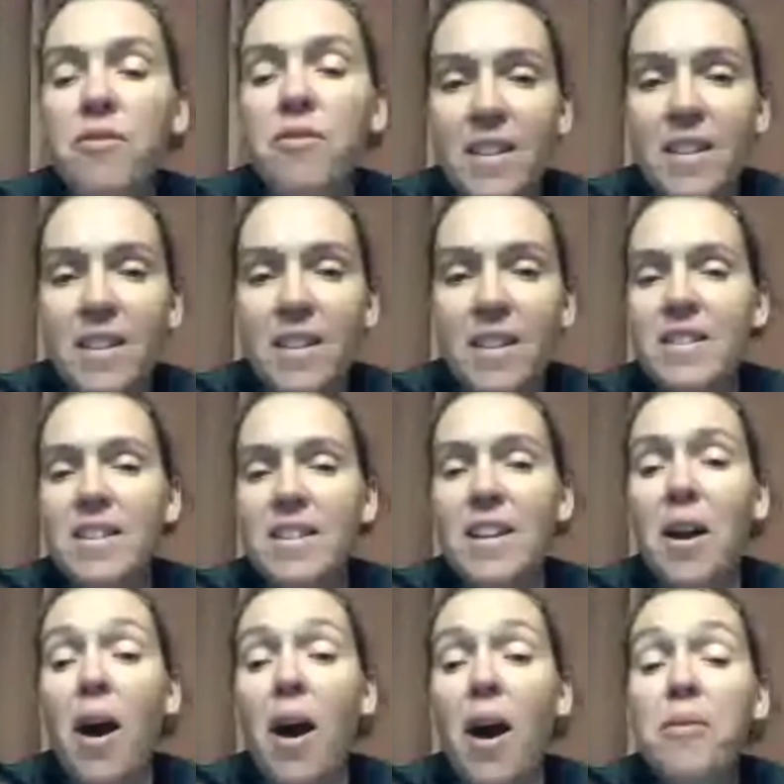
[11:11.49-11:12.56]

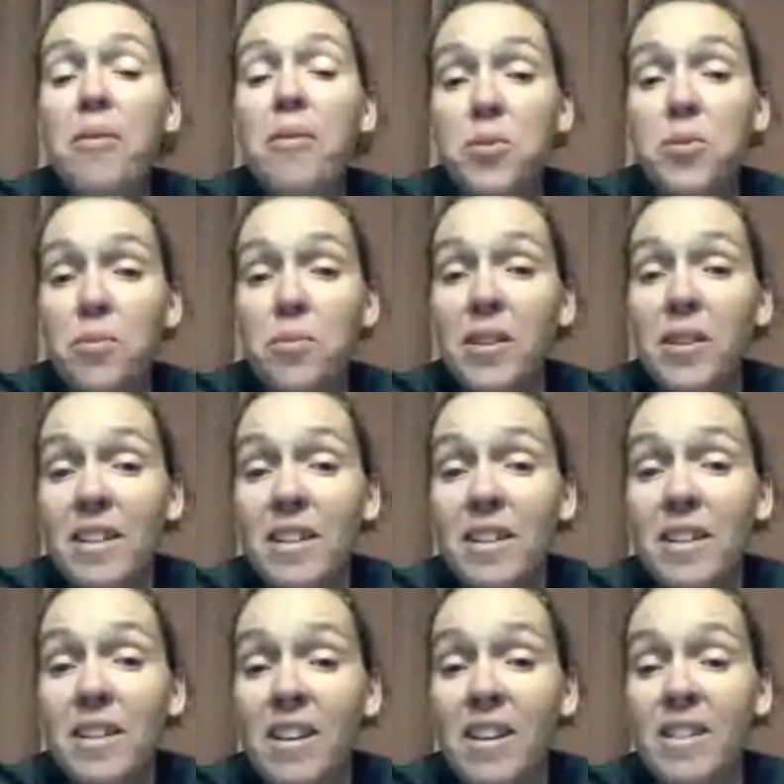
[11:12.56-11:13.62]
Frankincense. Now, I was
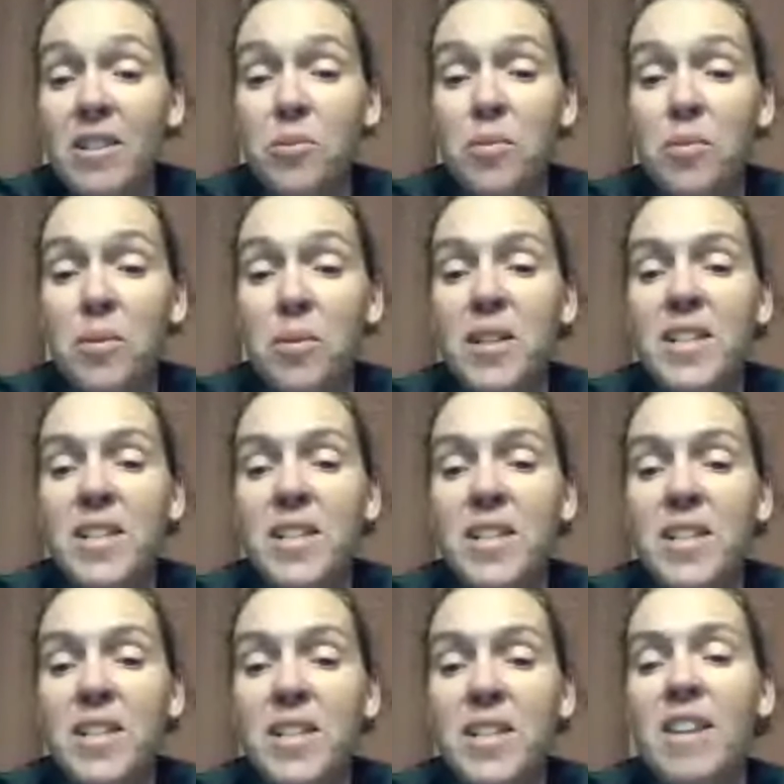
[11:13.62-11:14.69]
really excited that this one
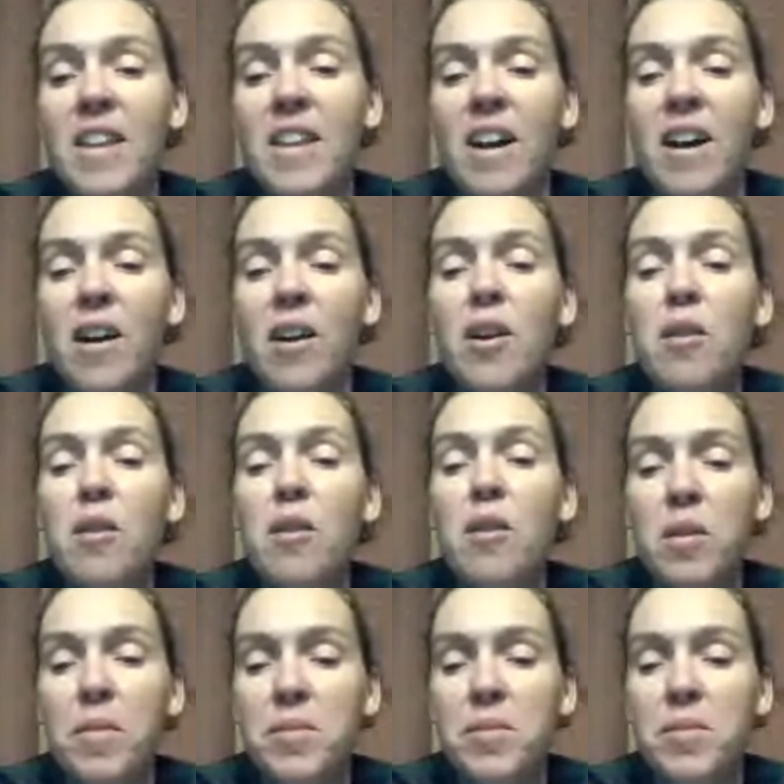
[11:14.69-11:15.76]
was in the
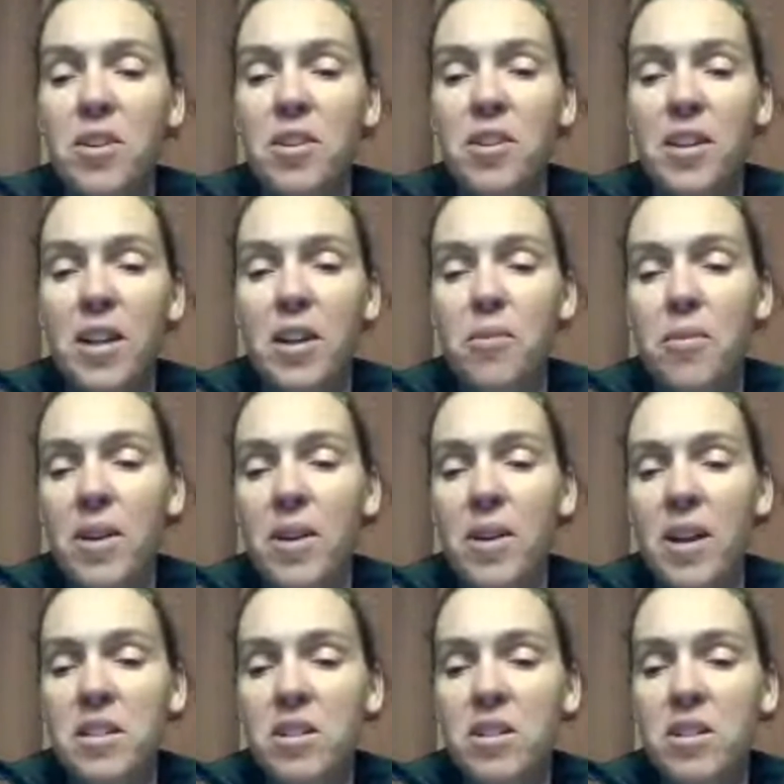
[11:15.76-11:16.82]
premium starter
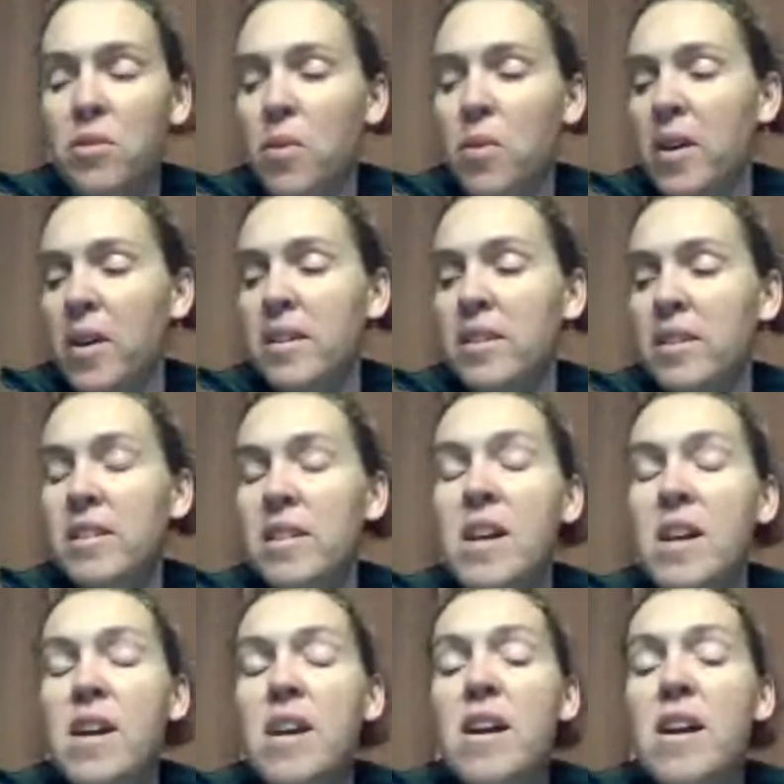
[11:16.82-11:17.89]
kit when I started with
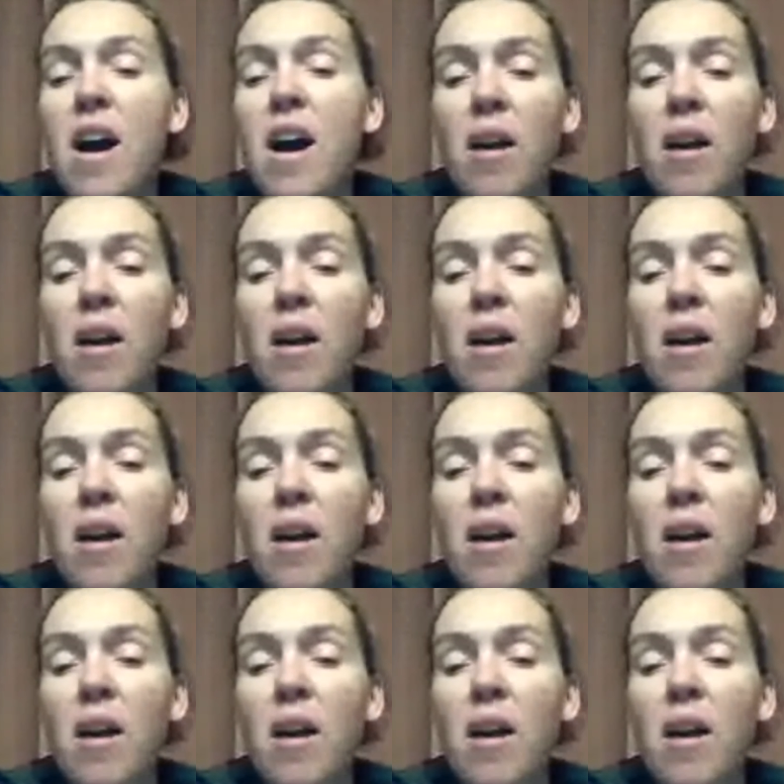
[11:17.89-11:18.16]
oils,